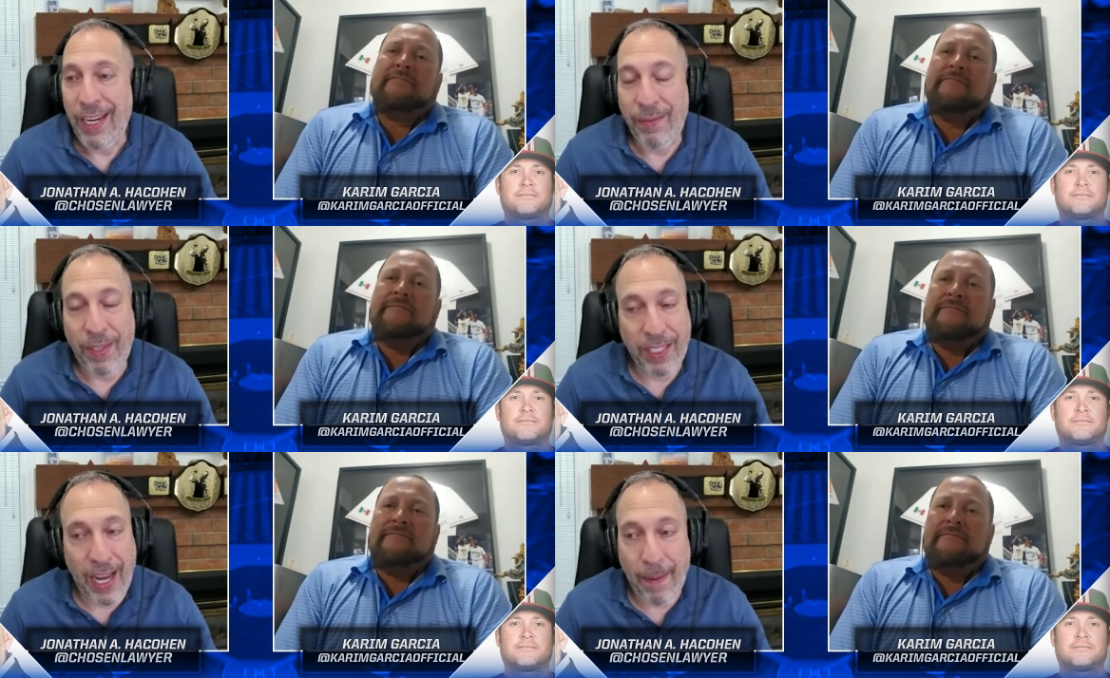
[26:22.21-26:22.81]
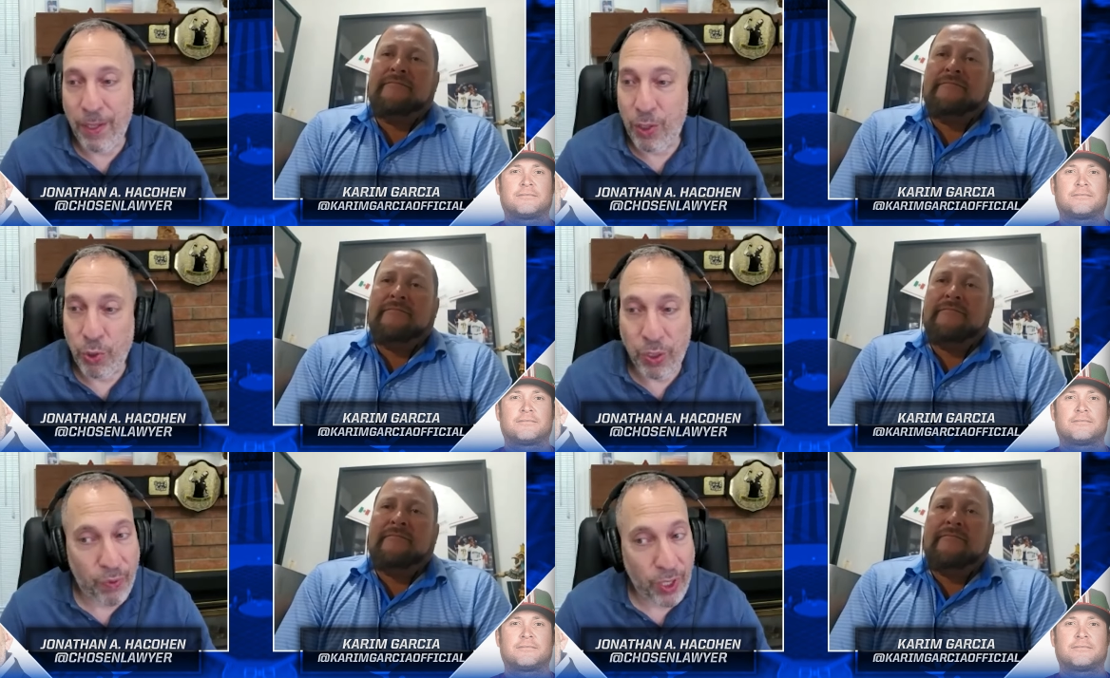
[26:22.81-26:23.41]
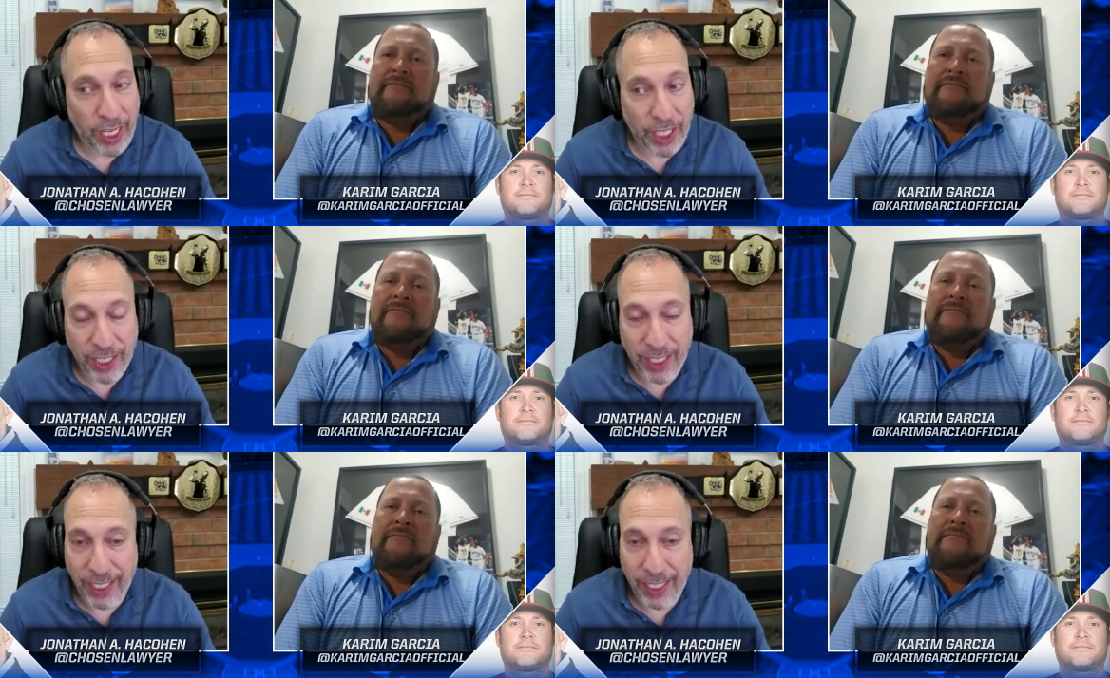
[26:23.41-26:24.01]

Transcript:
Speaker 1: If this happens to his free agents